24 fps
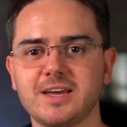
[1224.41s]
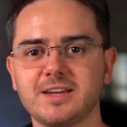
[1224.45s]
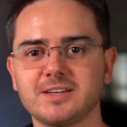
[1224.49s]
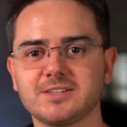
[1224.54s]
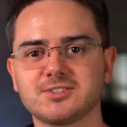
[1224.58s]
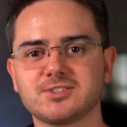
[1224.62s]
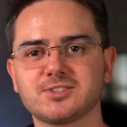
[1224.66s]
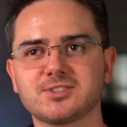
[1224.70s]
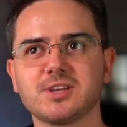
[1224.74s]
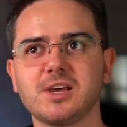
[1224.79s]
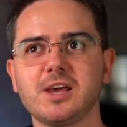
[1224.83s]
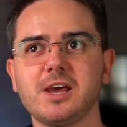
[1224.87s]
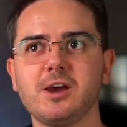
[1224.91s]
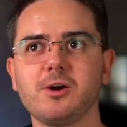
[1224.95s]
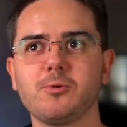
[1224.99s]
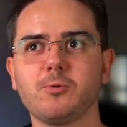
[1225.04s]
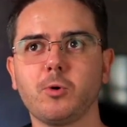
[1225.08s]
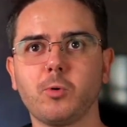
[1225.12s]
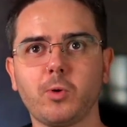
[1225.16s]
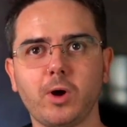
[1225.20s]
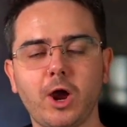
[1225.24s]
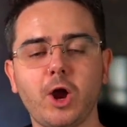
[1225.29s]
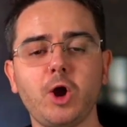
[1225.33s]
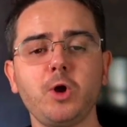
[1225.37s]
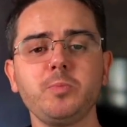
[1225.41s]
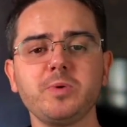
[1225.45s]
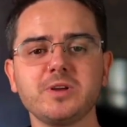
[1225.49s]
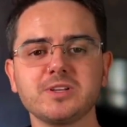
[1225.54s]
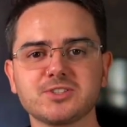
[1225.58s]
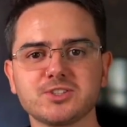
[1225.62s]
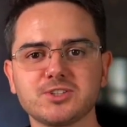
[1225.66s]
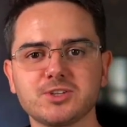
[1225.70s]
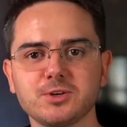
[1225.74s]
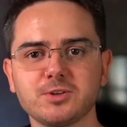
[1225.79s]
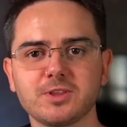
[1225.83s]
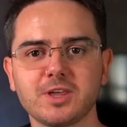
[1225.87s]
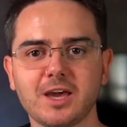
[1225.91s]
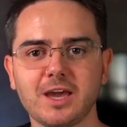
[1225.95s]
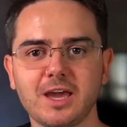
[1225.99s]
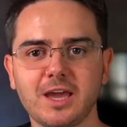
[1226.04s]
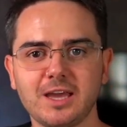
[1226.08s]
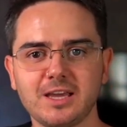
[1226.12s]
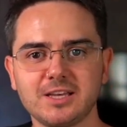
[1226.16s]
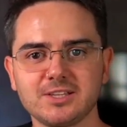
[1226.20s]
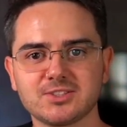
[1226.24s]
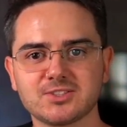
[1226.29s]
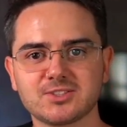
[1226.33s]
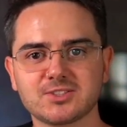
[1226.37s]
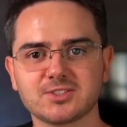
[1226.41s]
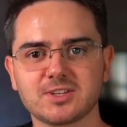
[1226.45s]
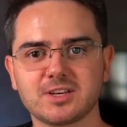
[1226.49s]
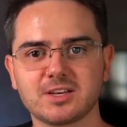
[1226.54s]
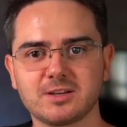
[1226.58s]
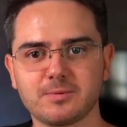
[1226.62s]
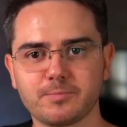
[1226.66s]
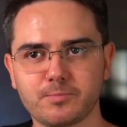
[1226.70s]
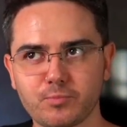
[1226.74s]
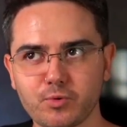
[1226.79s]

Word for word: And what we're hoping to do there is